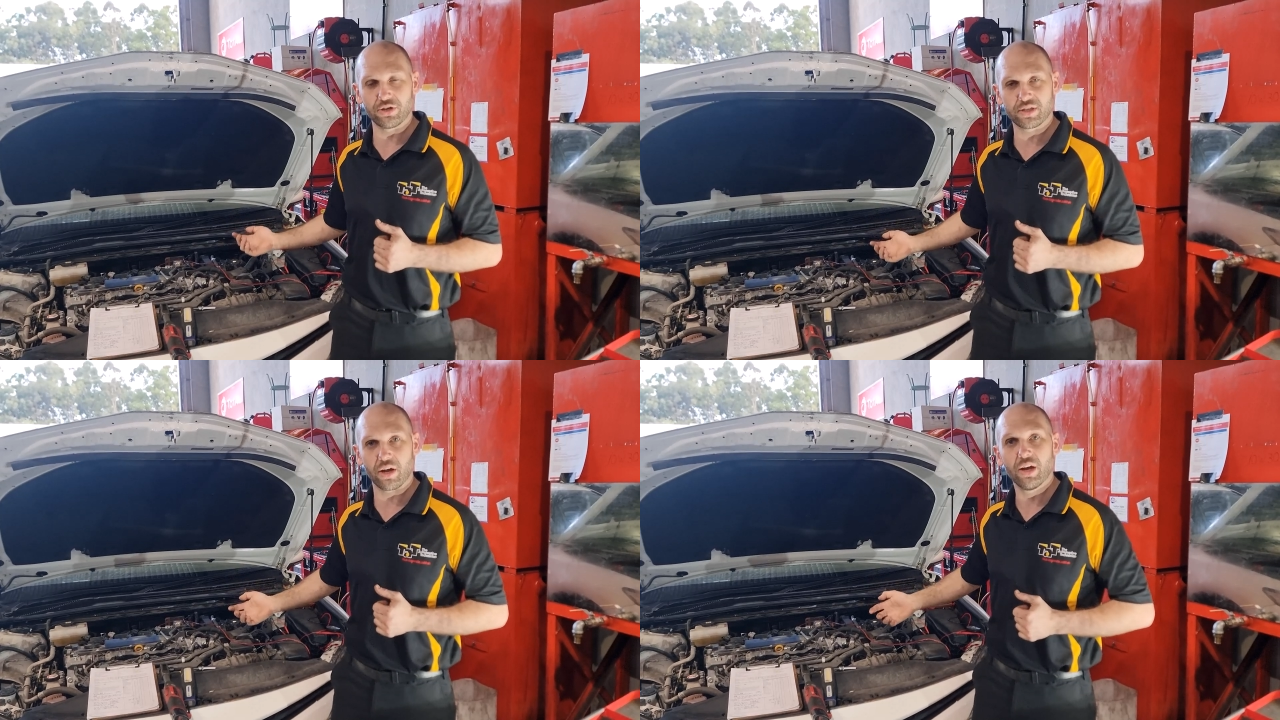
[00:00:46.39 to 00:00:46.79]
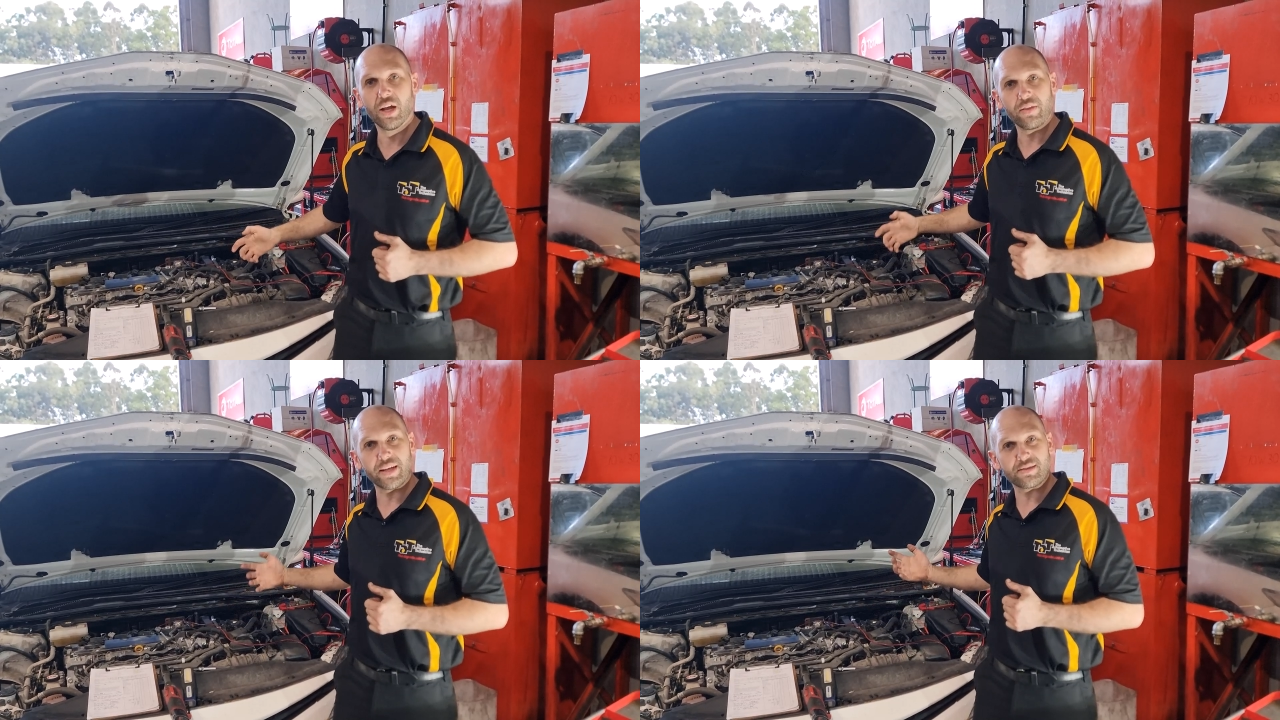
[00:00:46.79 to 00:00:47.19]
so
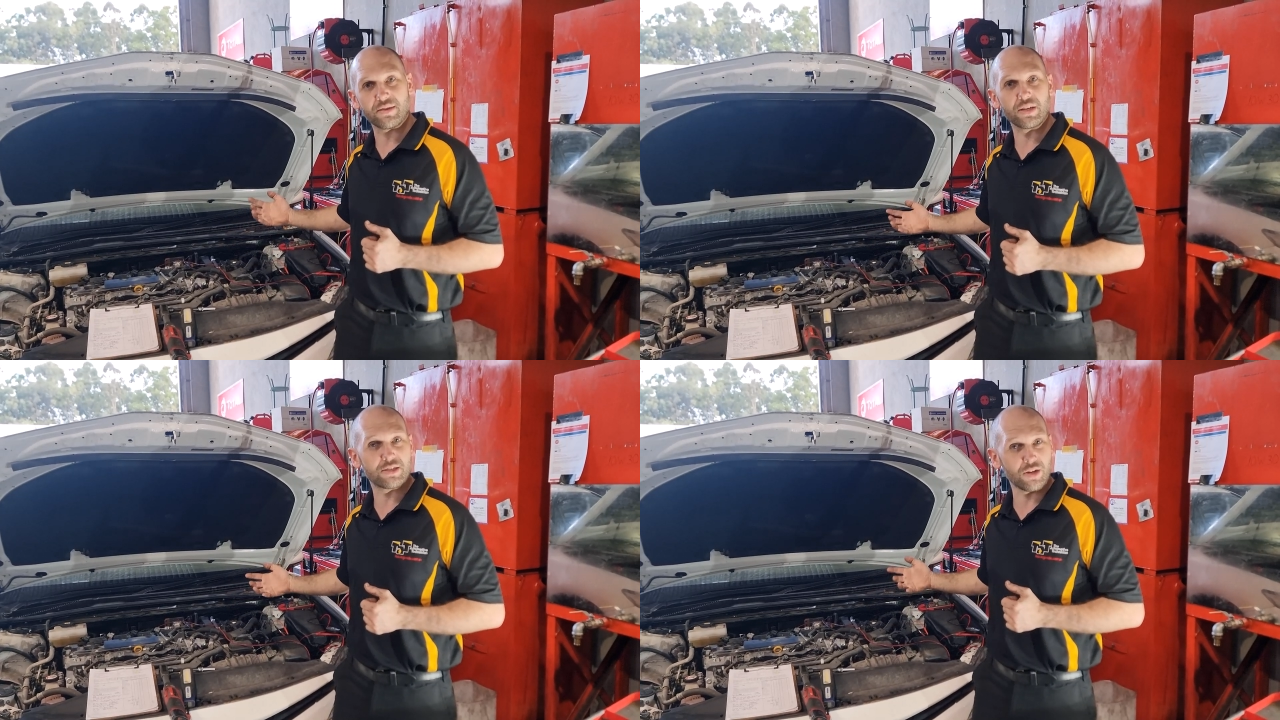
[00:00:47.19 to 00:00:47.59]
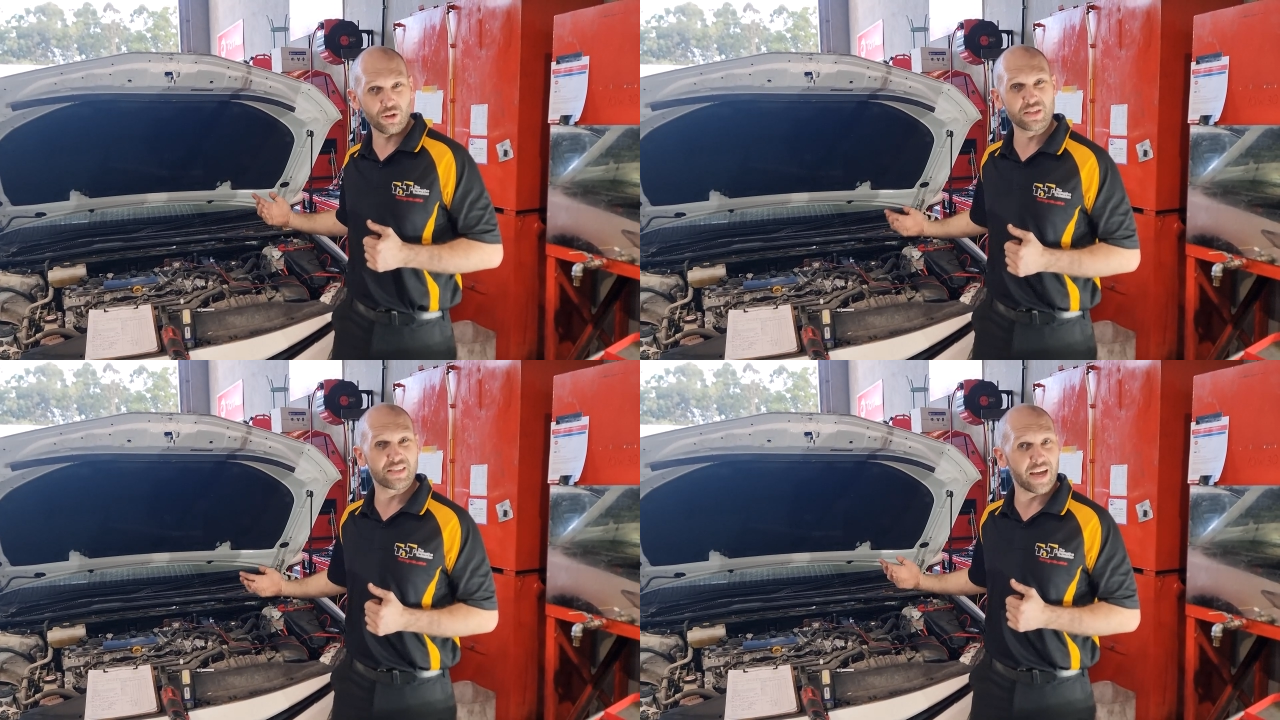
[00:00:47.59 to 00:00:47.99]
that's the
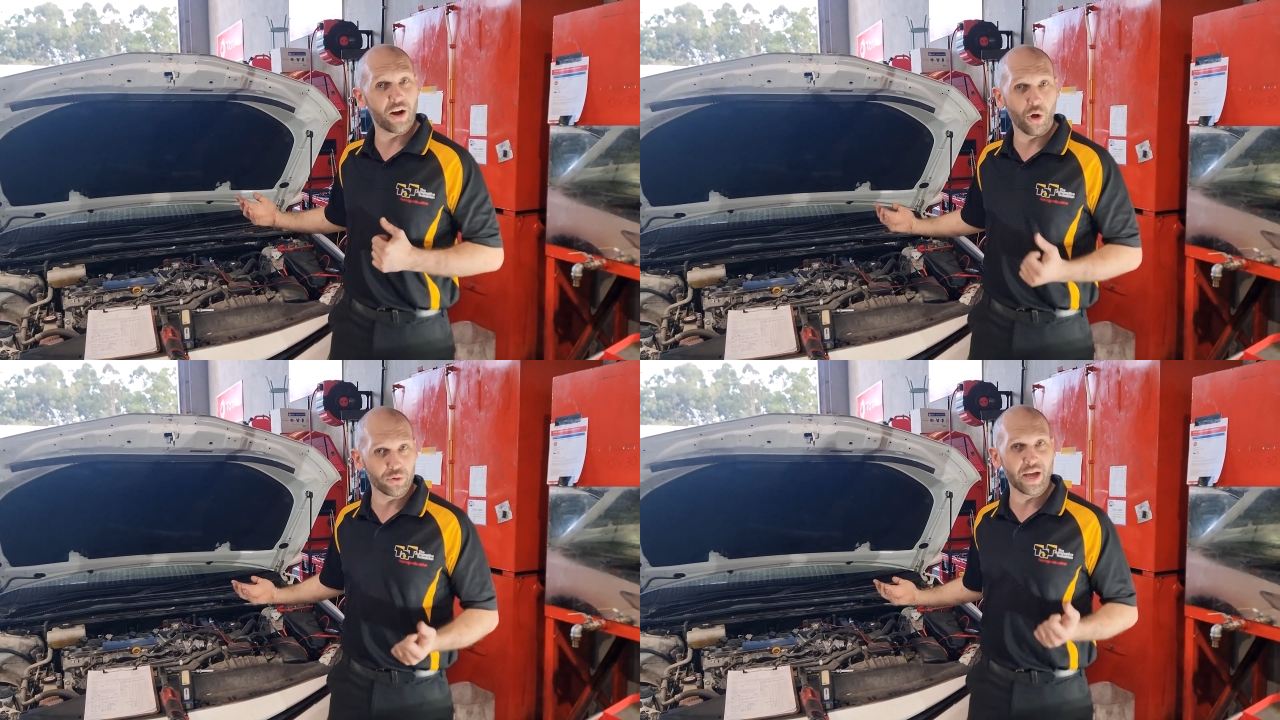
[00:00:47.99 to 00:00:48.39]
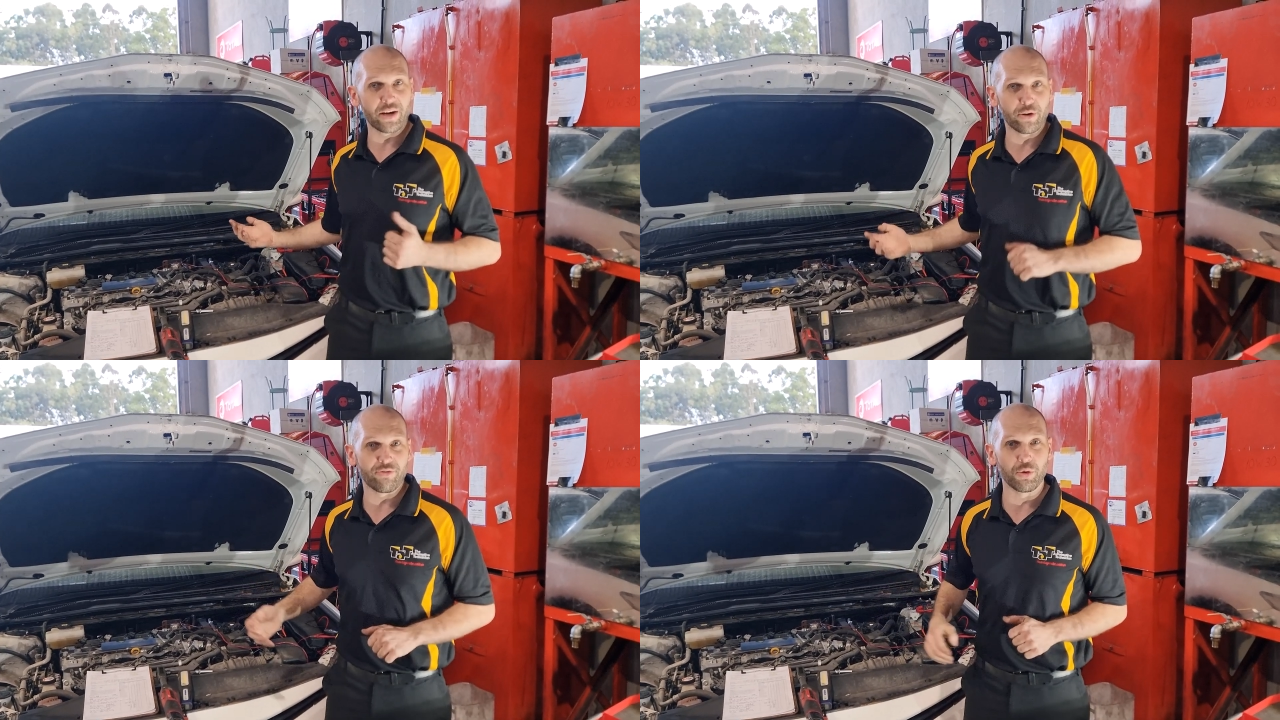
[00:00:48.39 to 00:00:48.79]
solid state
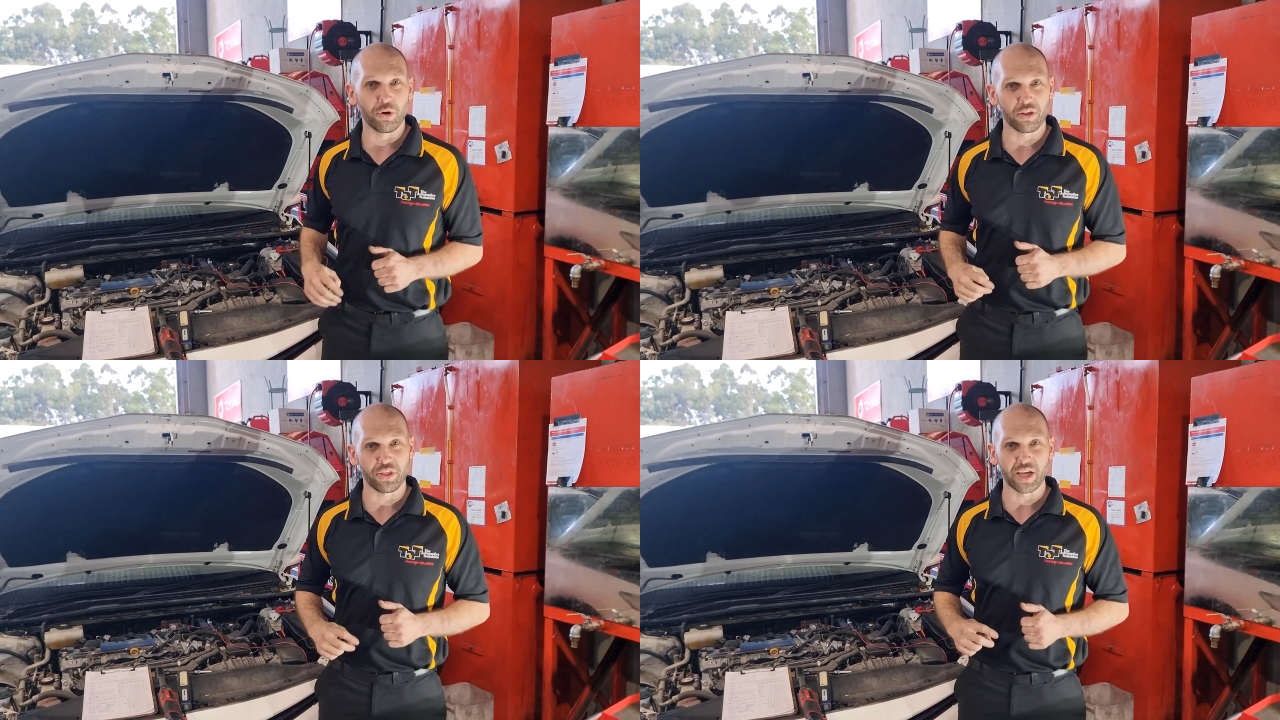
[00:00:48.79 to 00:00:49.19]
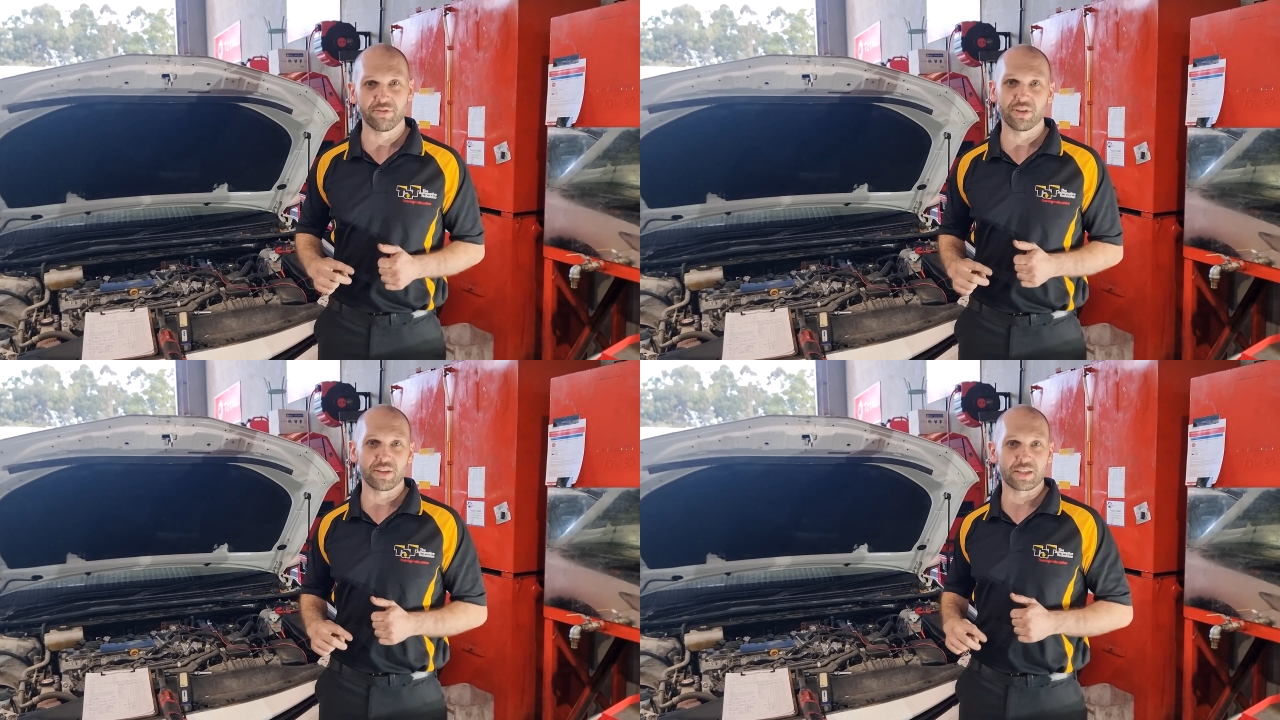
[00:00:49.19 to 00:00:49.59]
alternator if you want to think of it,